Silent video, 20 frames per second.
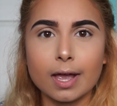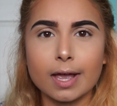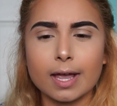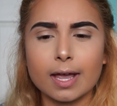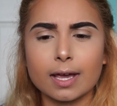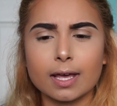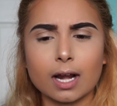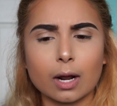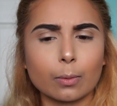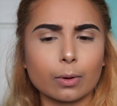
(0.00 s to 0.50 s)

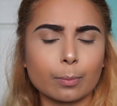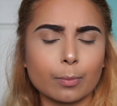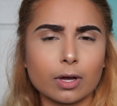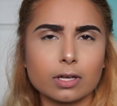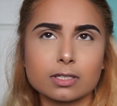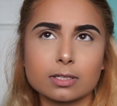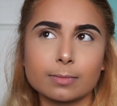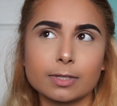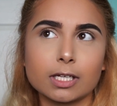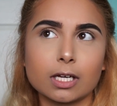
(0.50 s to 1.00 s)
And I would
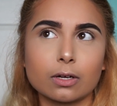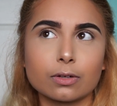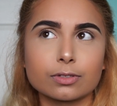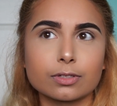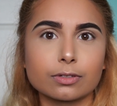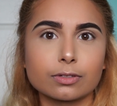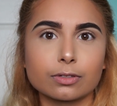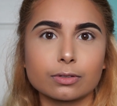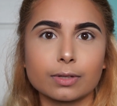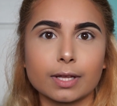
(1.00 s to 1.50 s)
possibly
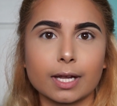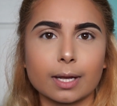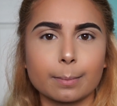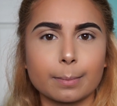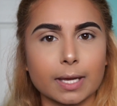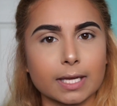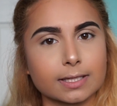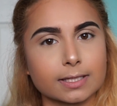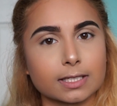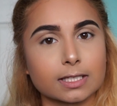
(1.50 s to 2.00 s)
also do like a
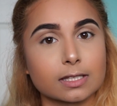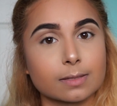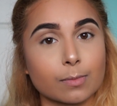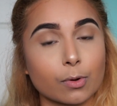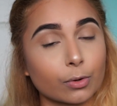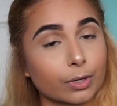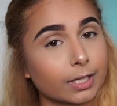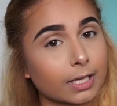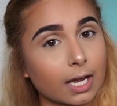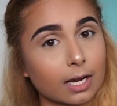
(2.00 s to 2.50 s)
basic
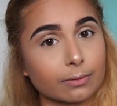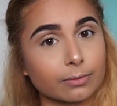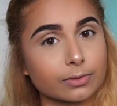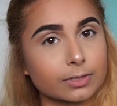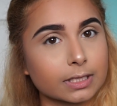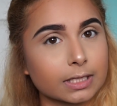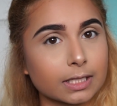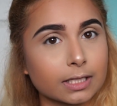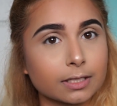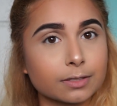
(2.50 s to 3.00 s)
smoky eye
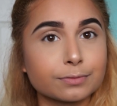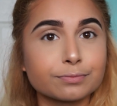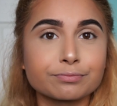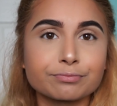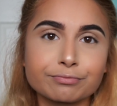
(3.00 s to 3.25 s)
routine.